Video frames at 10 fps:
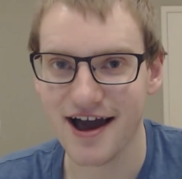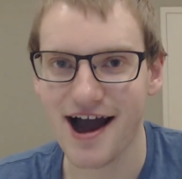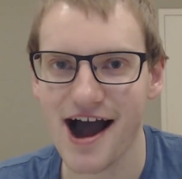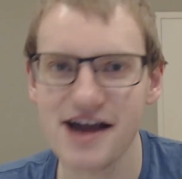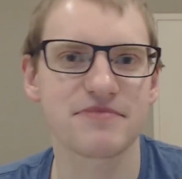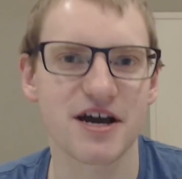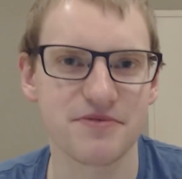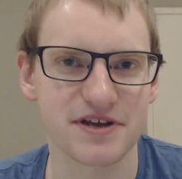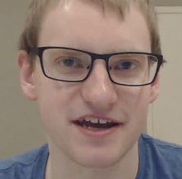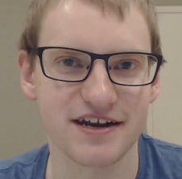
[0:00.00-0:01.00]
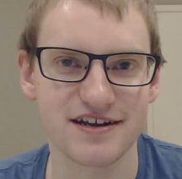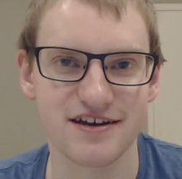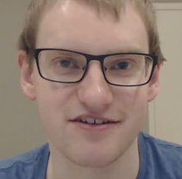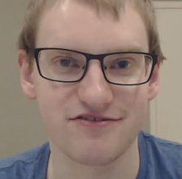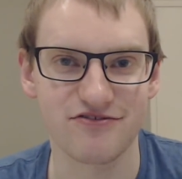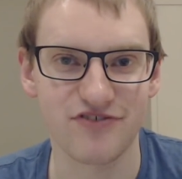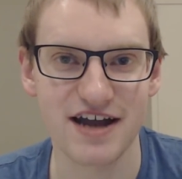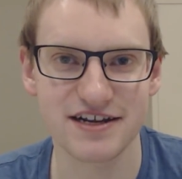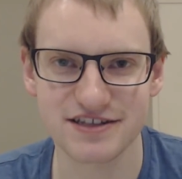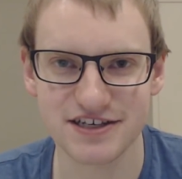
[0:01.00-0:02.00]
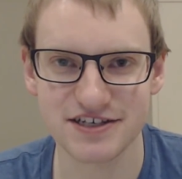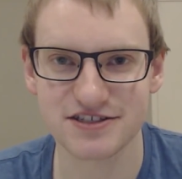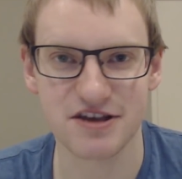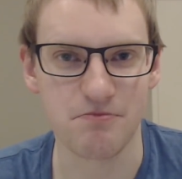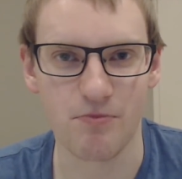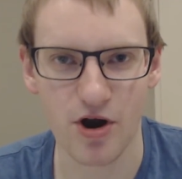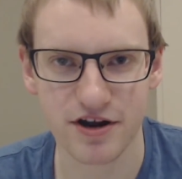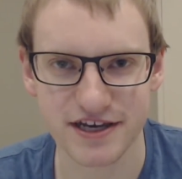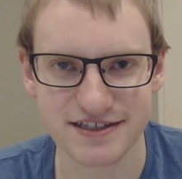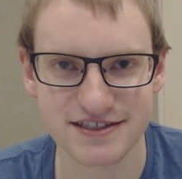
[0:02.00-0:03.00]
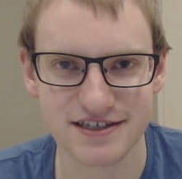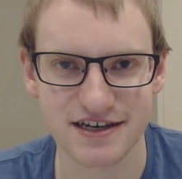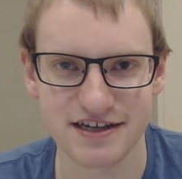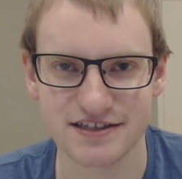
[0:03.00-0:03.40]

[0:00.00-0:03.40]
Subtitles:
I'm coming in, finding these markets.